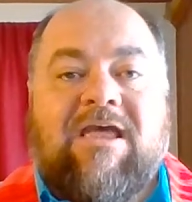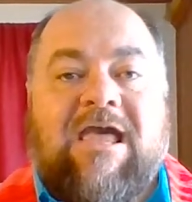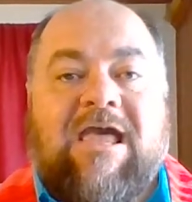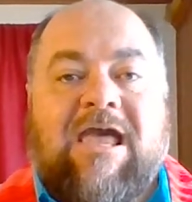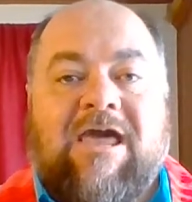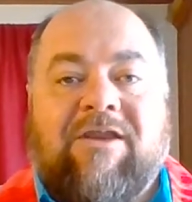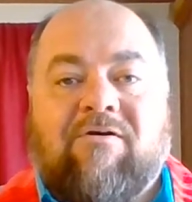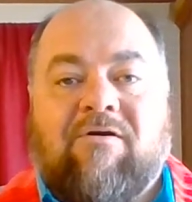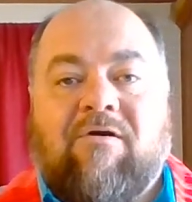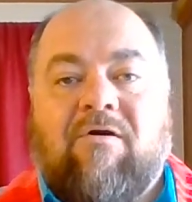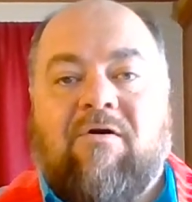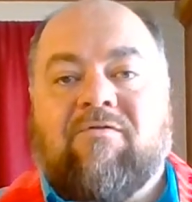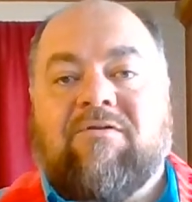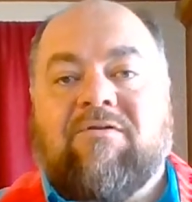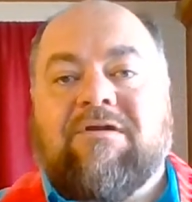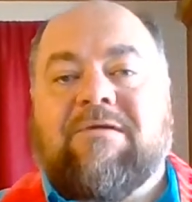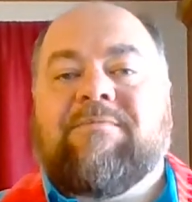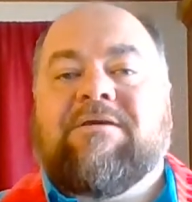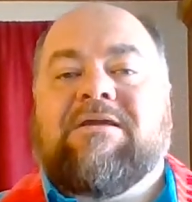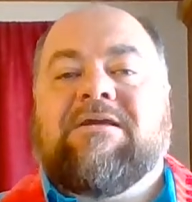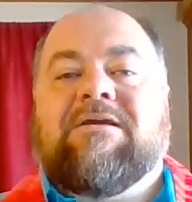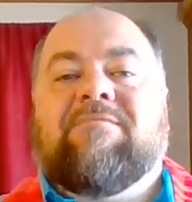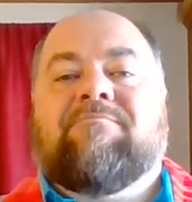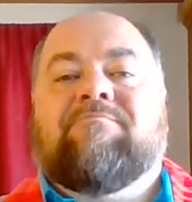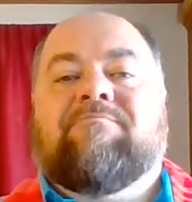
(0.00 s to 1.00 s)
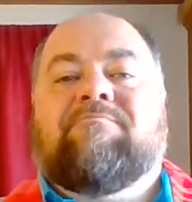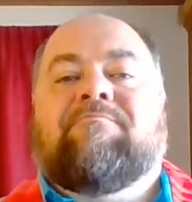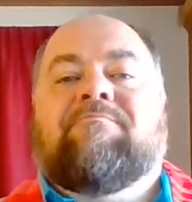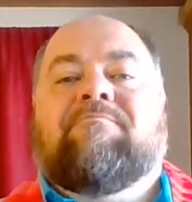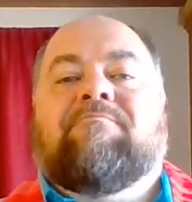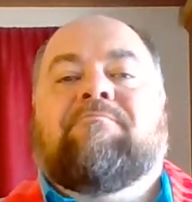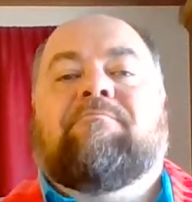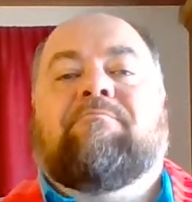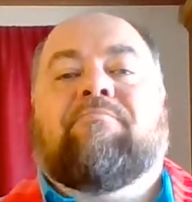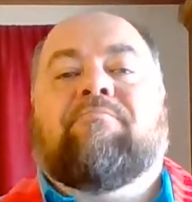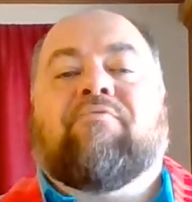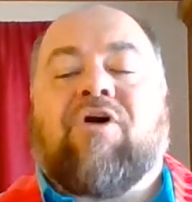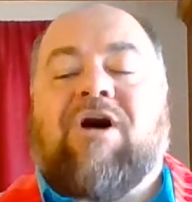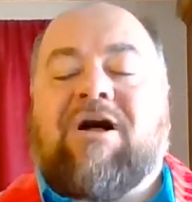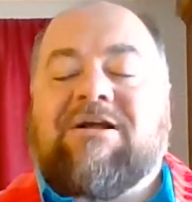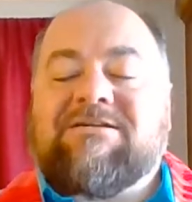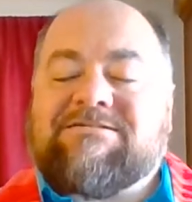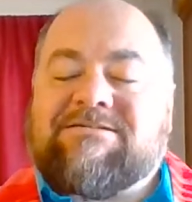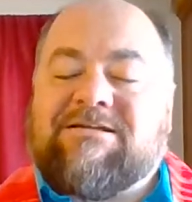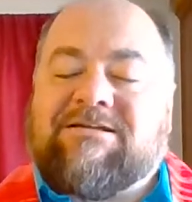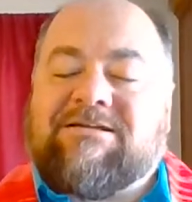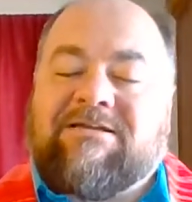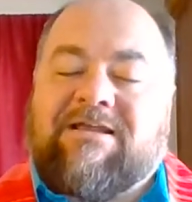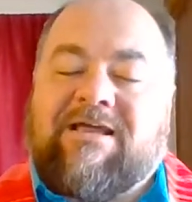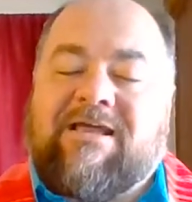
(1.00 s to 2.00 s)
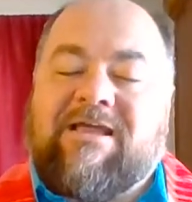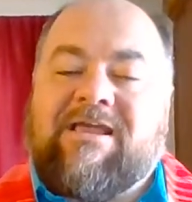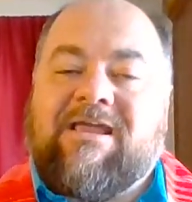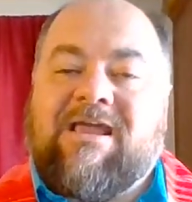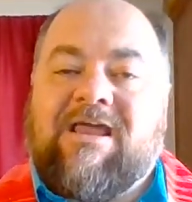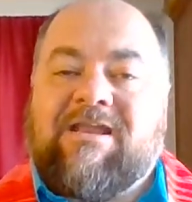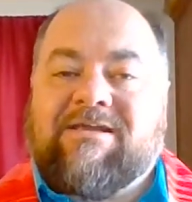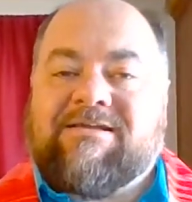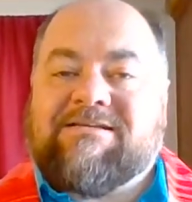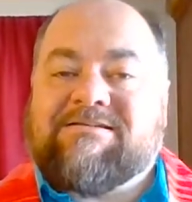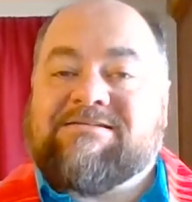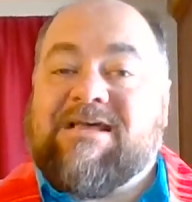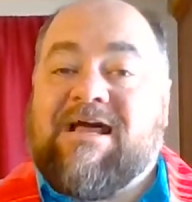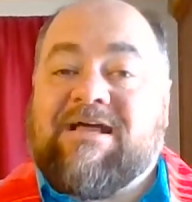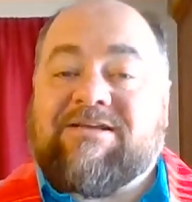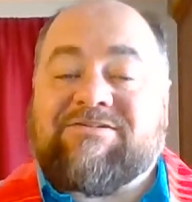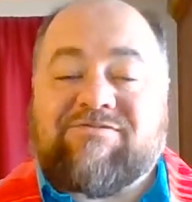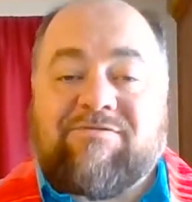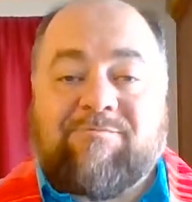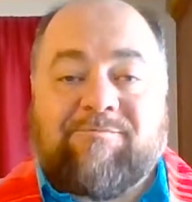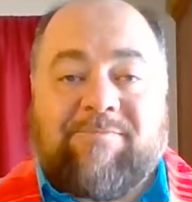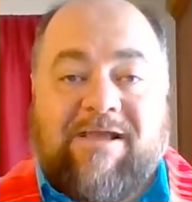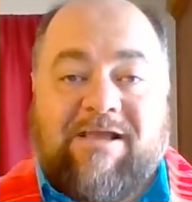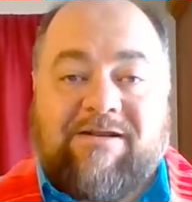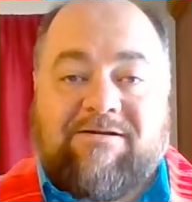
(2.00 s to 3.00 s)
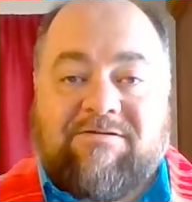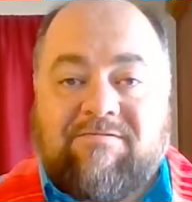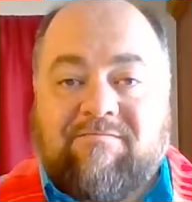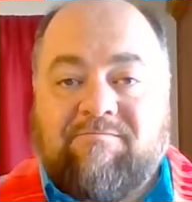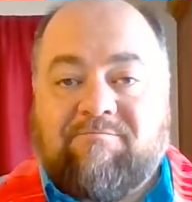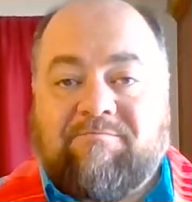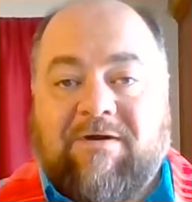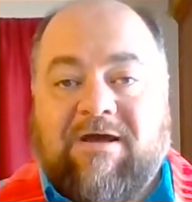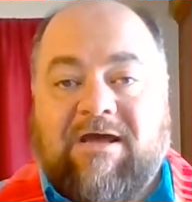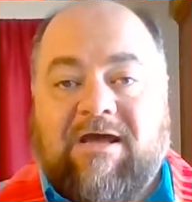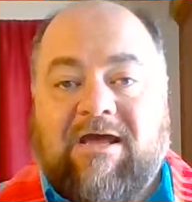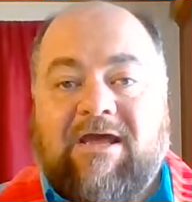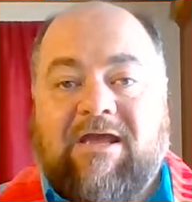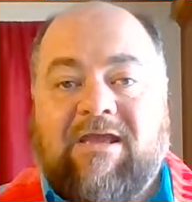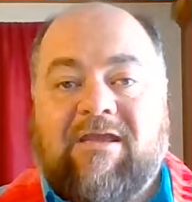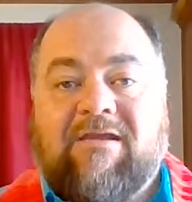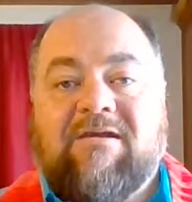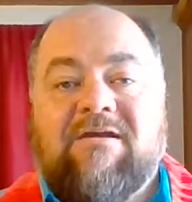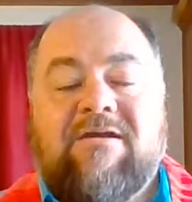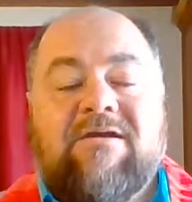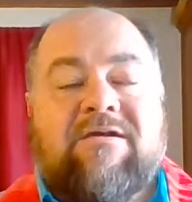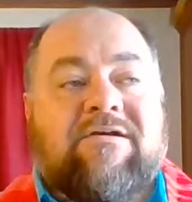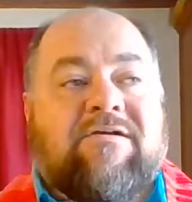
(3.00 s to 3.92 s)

and are only being brought to light and exacerbated by